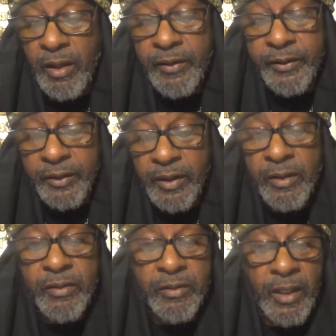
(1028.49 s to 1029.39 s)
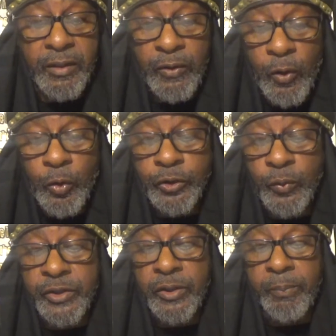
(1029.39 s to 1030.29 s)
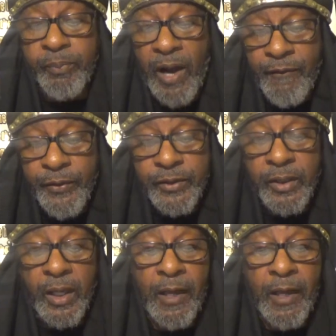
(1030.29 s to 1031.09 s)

other things than those which the prophets